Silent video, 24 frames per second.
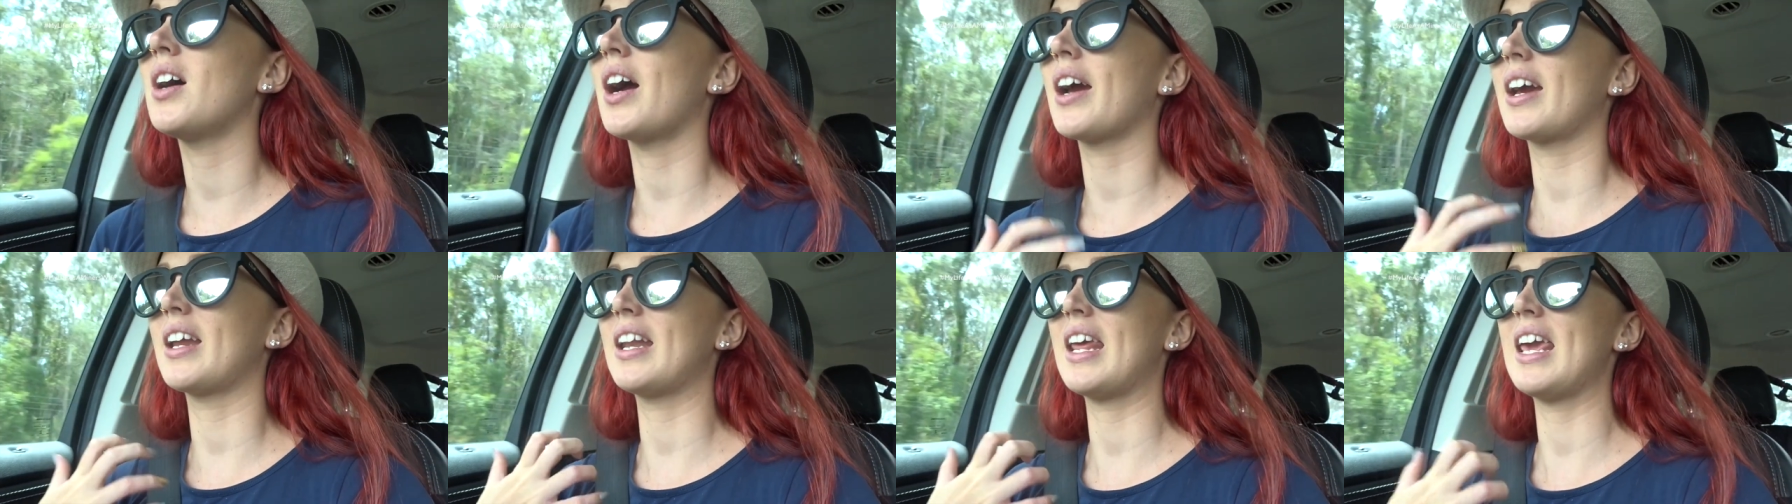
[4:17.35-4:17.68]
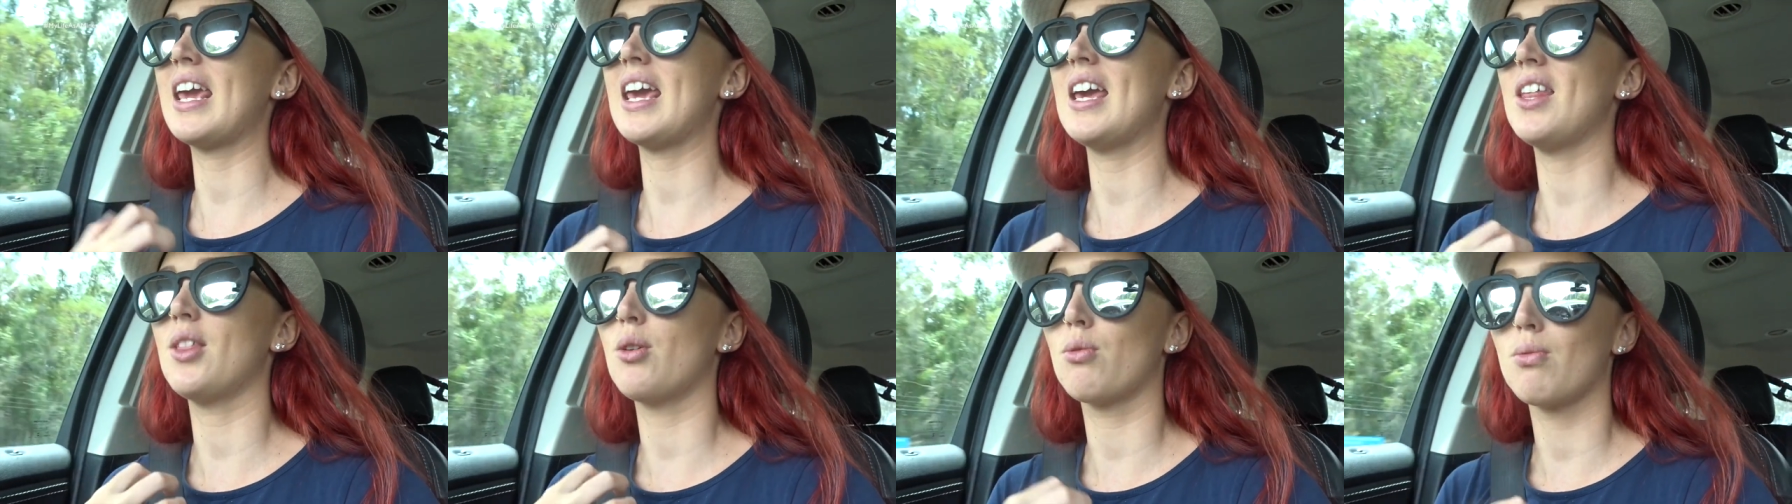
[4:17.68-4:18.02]
I can
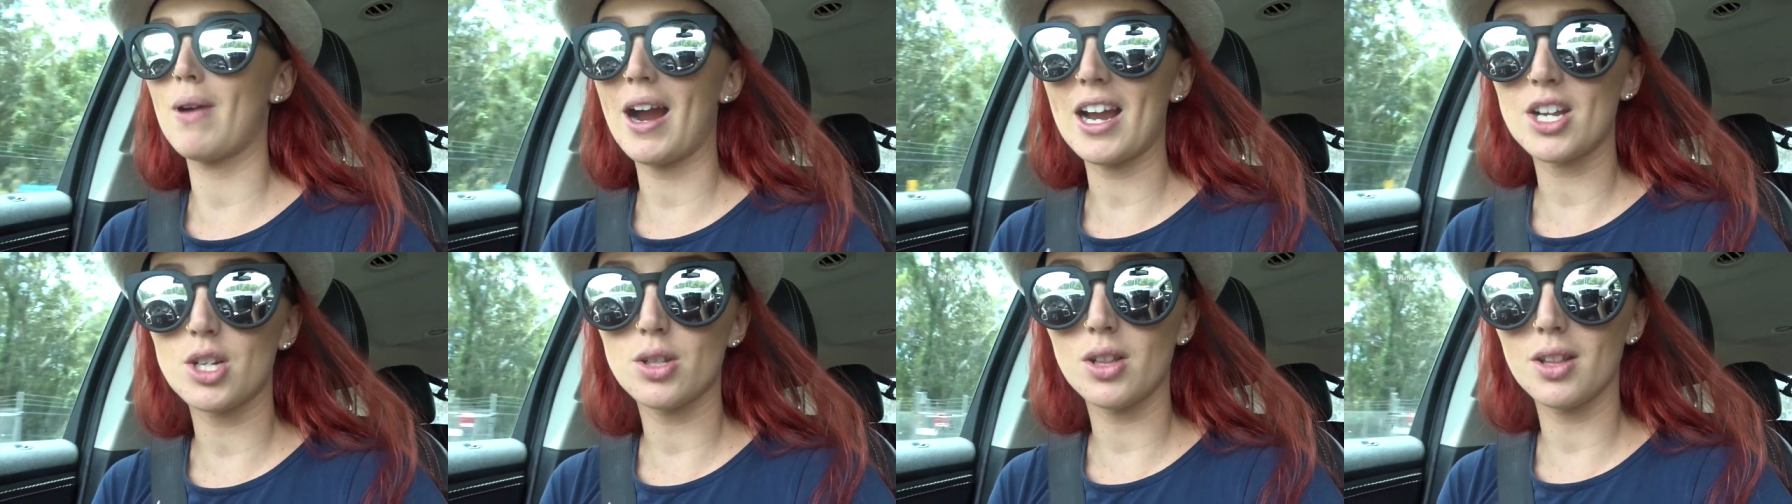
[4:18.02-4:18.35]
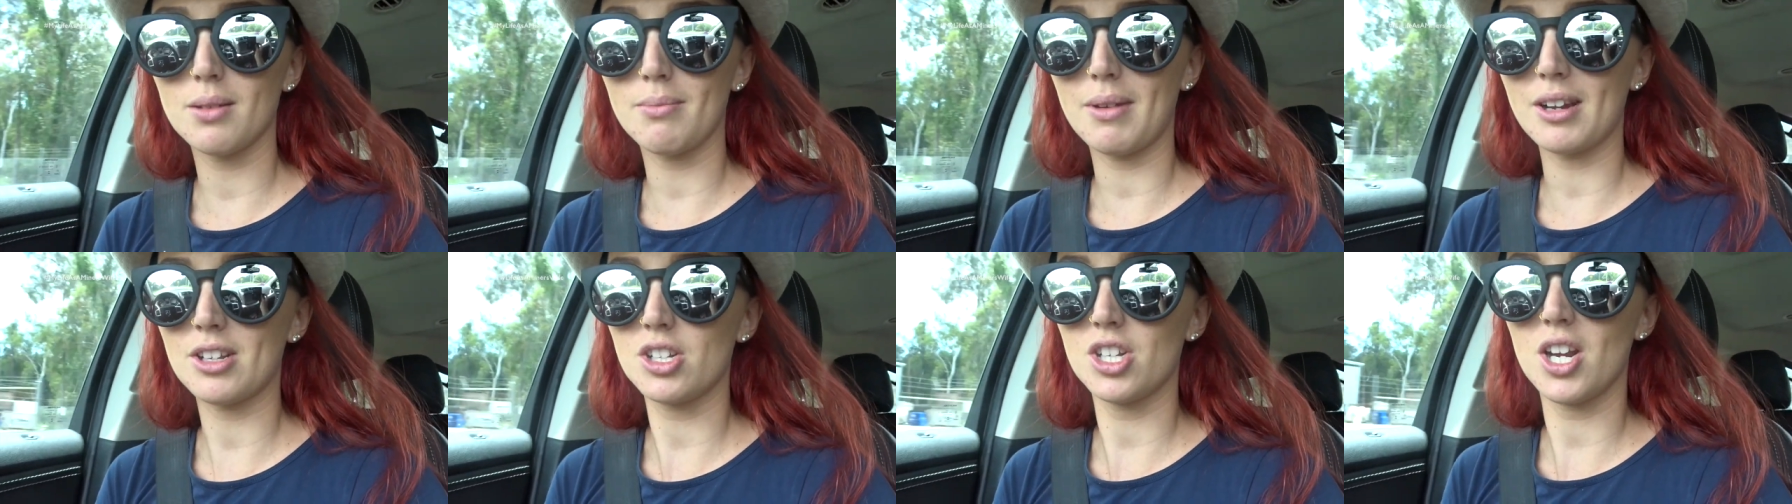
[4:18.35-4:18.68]
hear the rattle
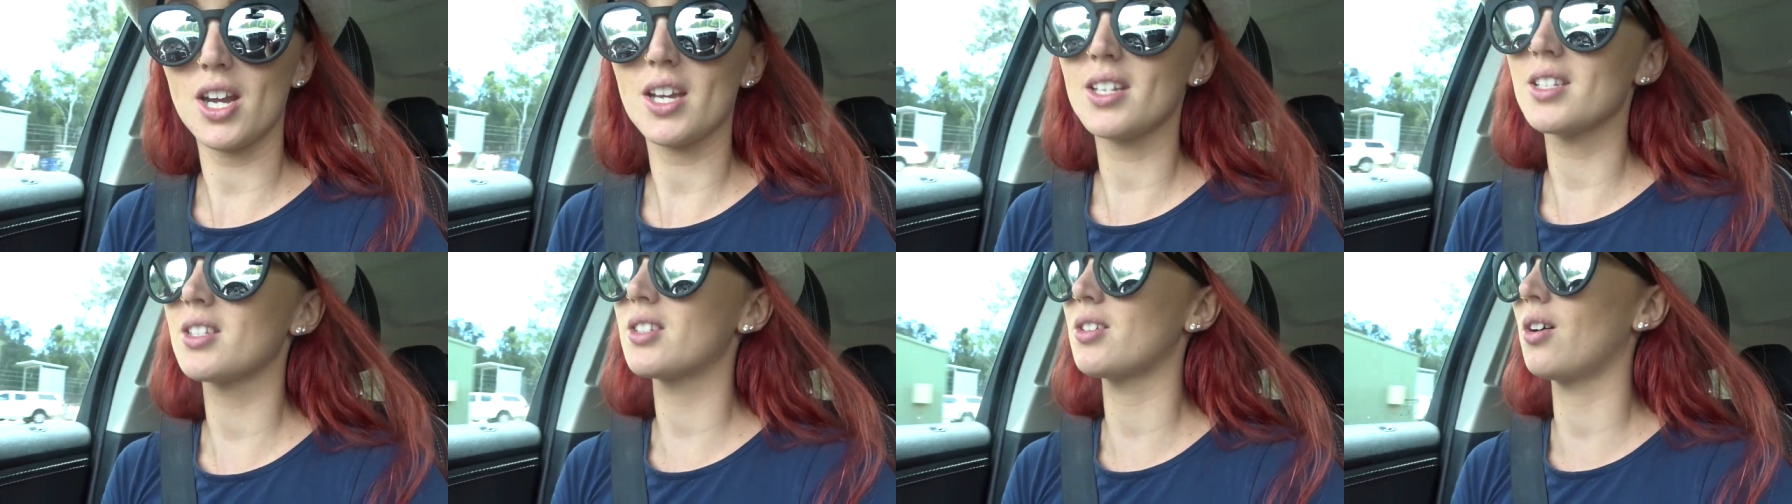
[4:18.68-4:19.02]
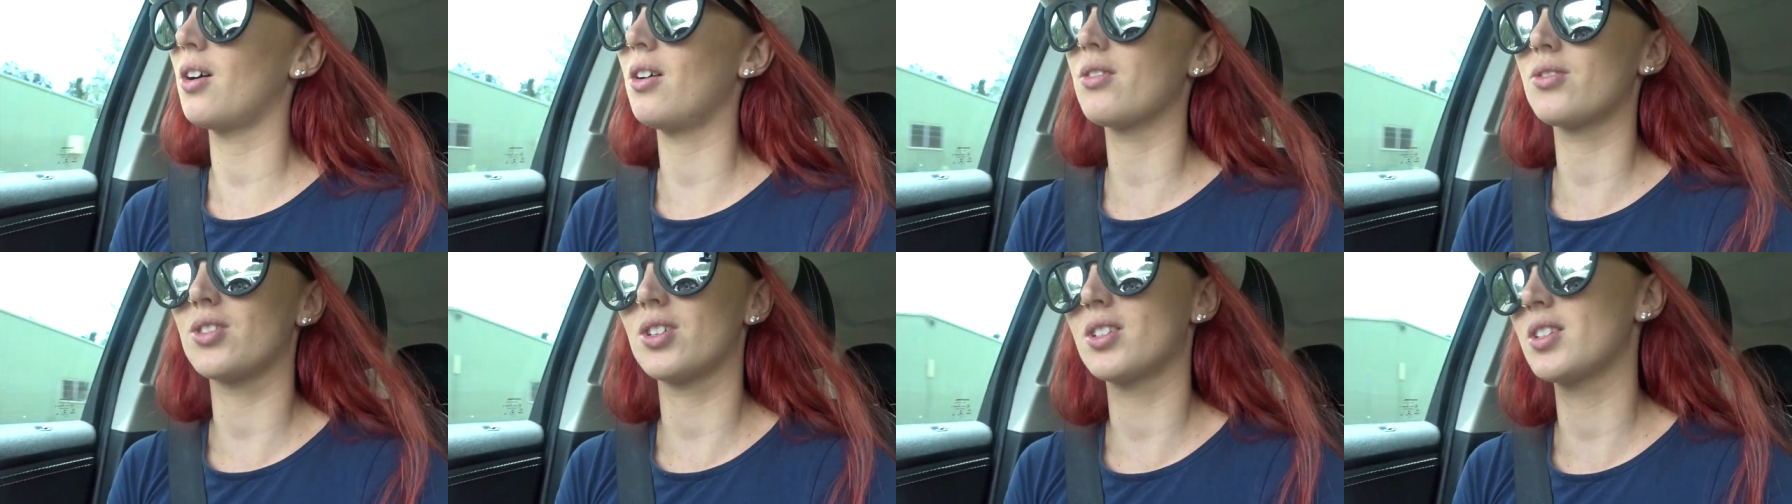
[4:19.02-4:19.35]
in my chest,
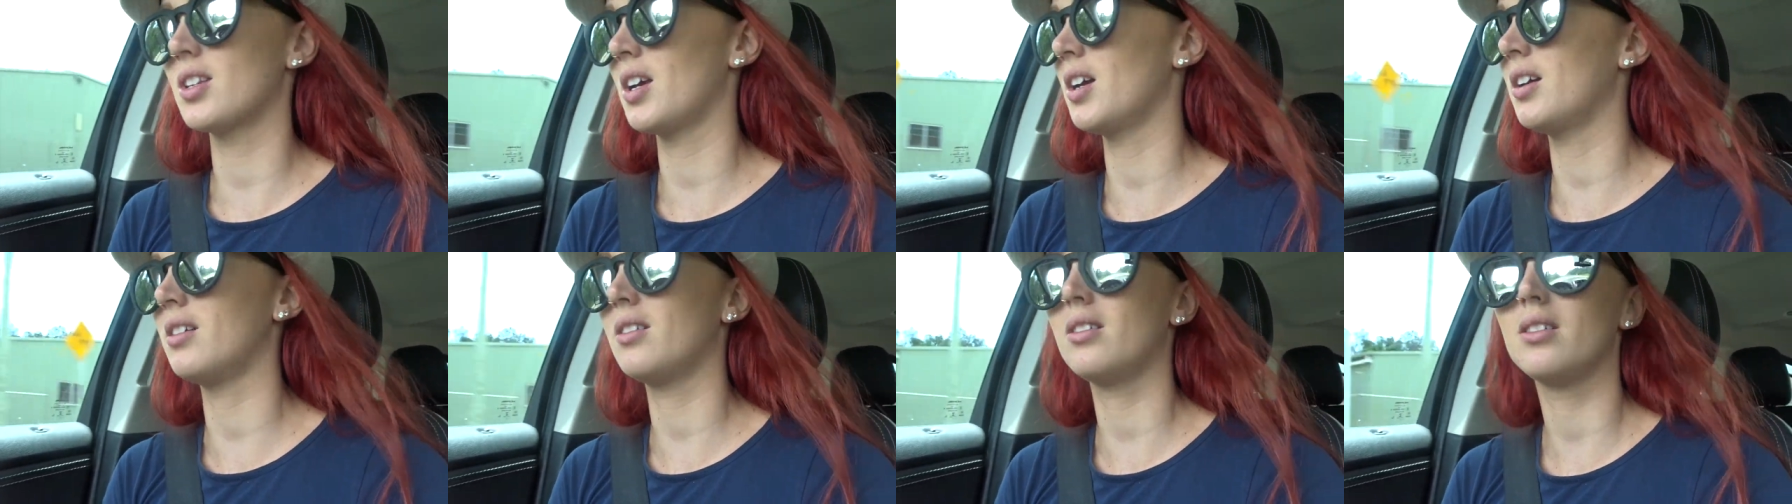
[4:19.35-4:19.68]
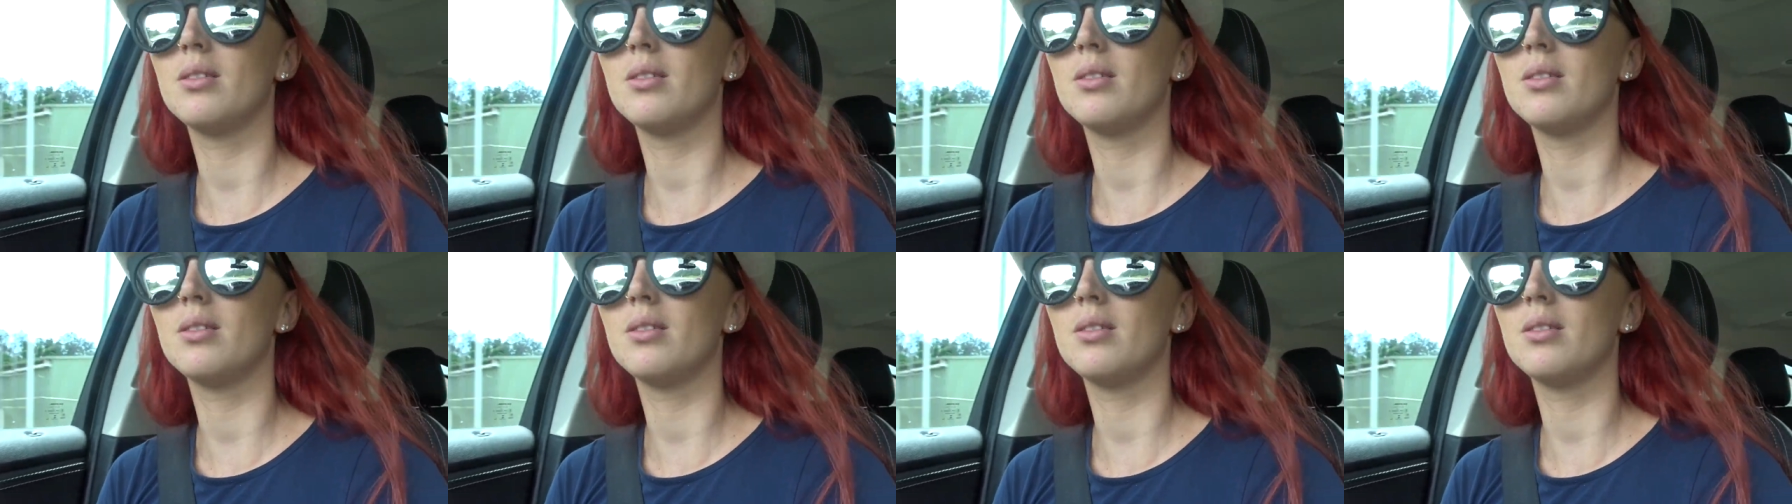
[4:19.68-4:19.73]
so I was just like,